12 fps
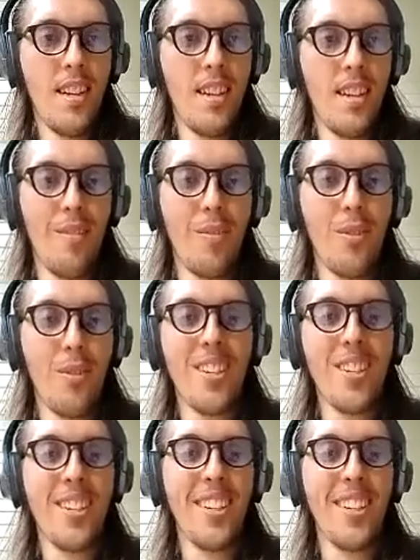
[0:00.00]

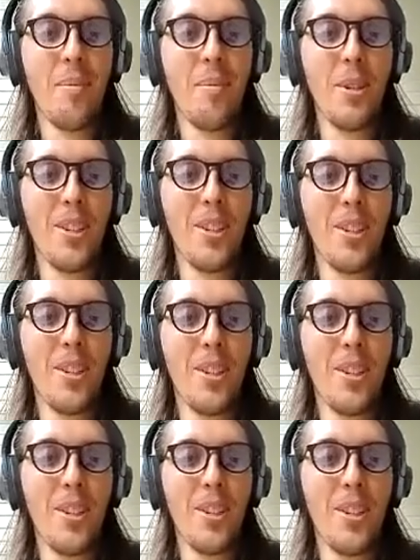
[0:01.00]
Unfortunately, I'm not sure
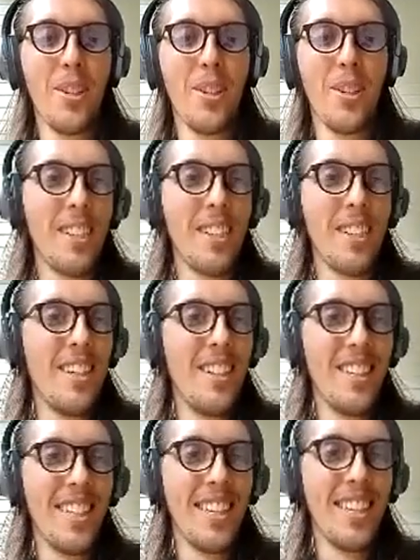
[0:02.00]
how much
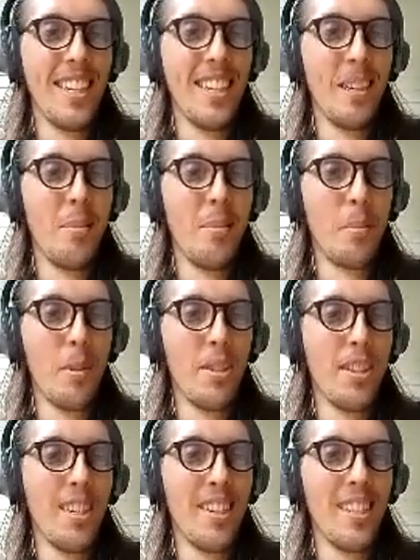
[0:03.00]
detail I'm
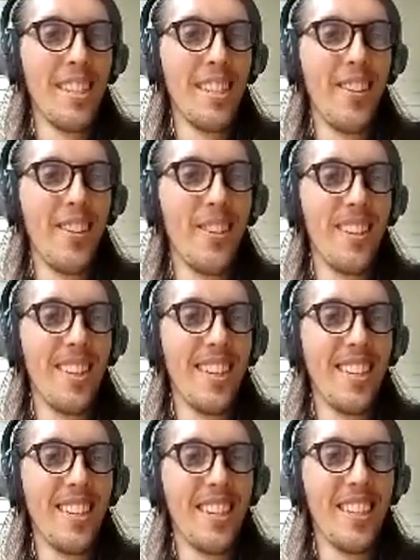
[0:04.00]
supposed to share on
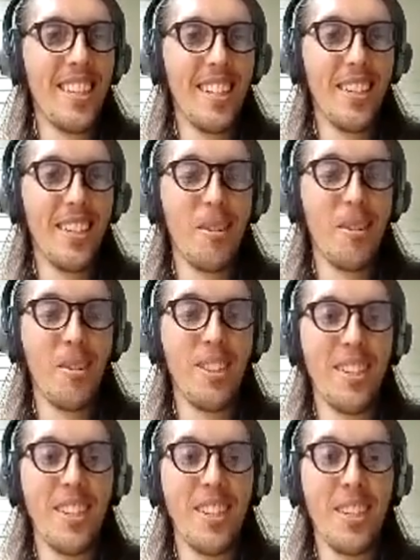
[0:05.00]
that the other
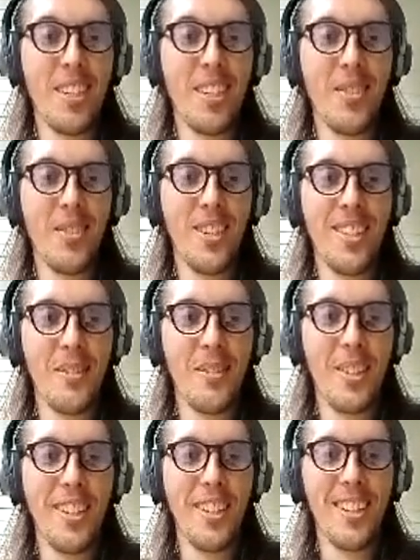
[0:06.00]
instance of it, so I'm
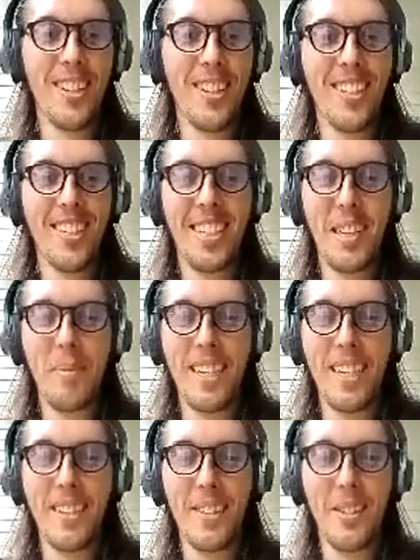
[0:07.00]
going to
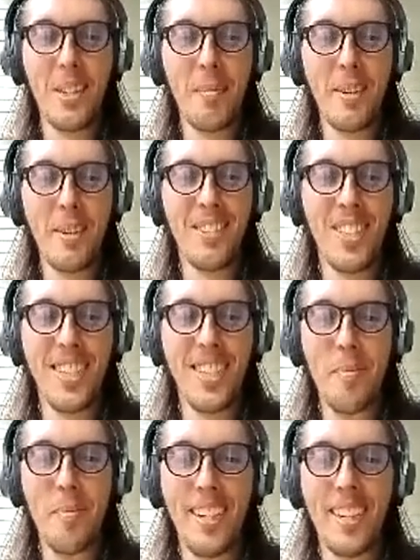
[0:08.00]
keep that close to my chest
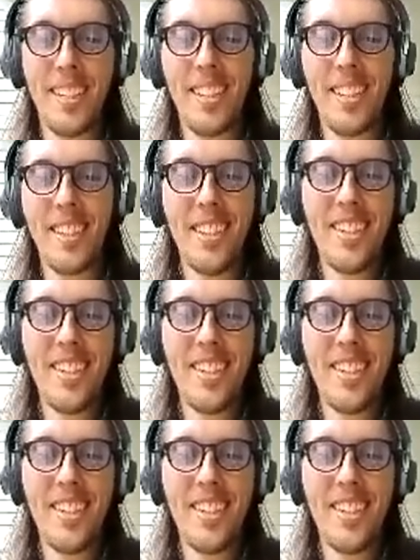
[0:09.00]
for the time being.